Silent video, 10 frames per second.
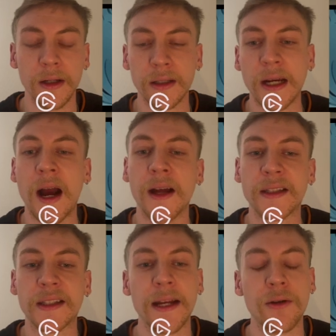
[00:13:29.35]
cards
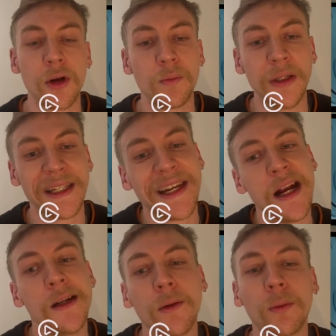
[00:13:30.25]
cannot be
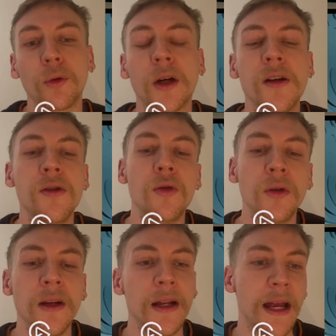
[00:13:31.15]
killed through
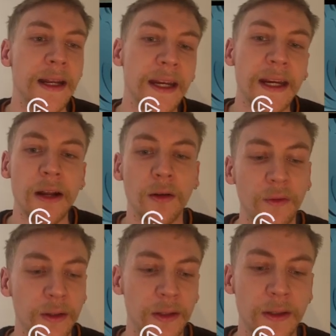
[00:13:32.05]
Kaloon and they cannot
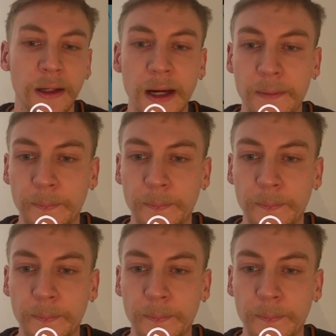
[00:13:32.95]
finish the game.